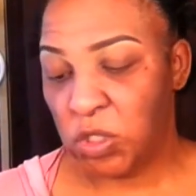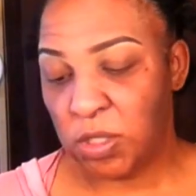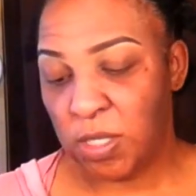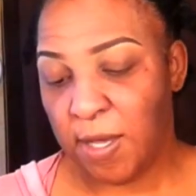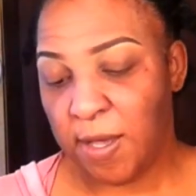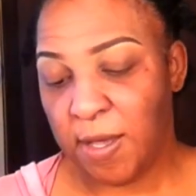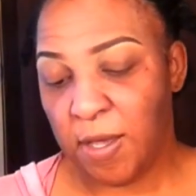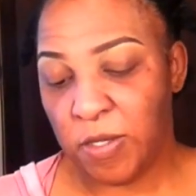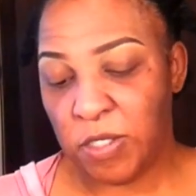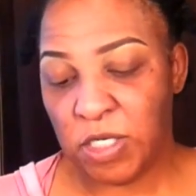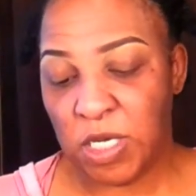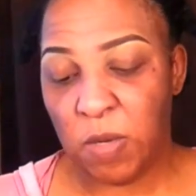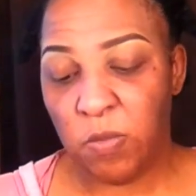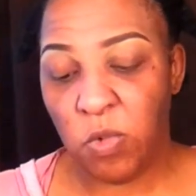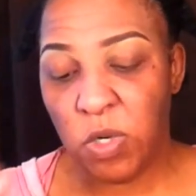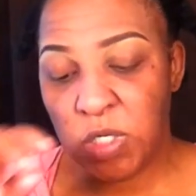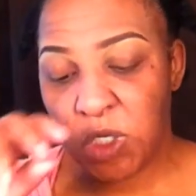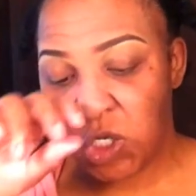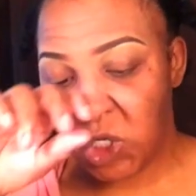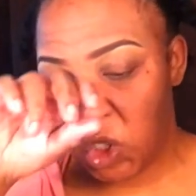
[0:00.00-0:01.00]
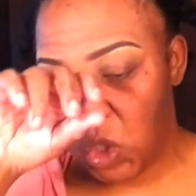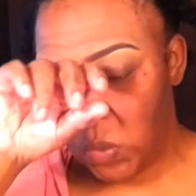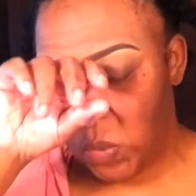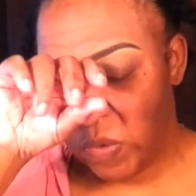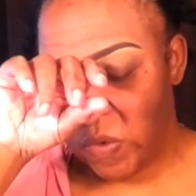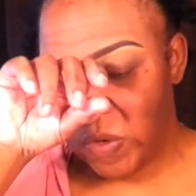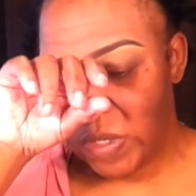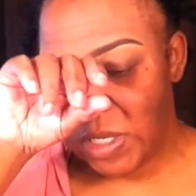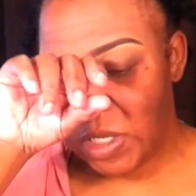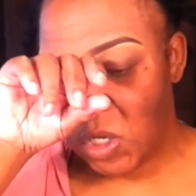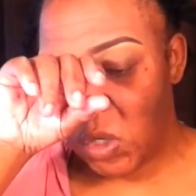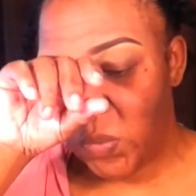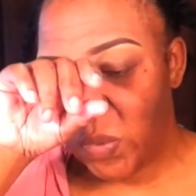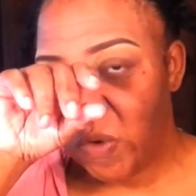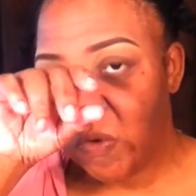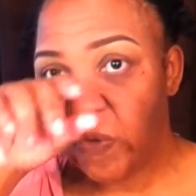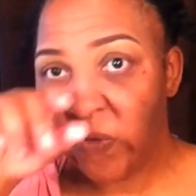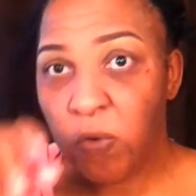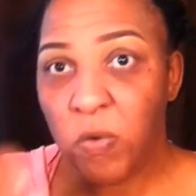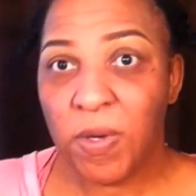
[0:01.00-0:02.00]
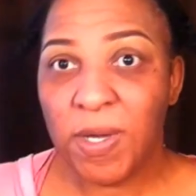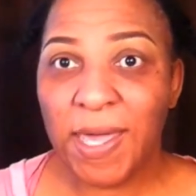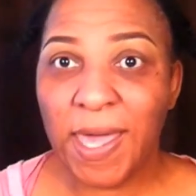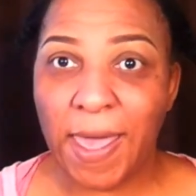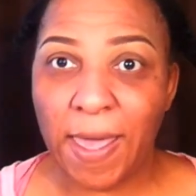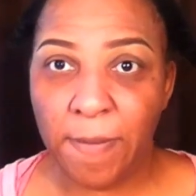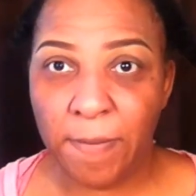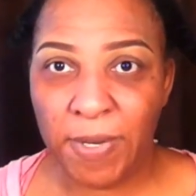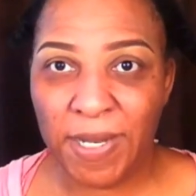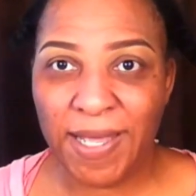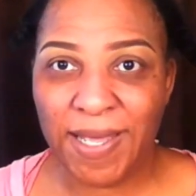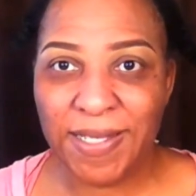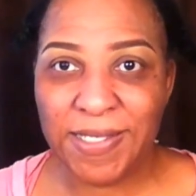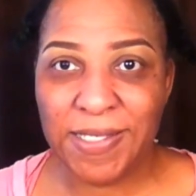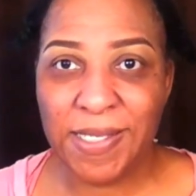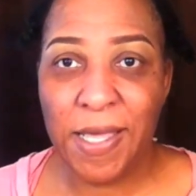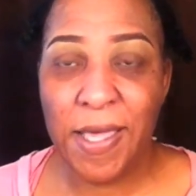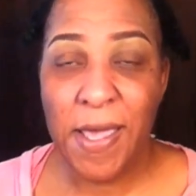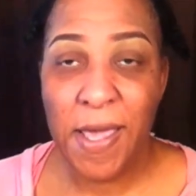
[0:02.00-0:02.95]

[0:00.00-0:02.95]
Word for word: uh, Shea Moisture Super, Fruit Complex.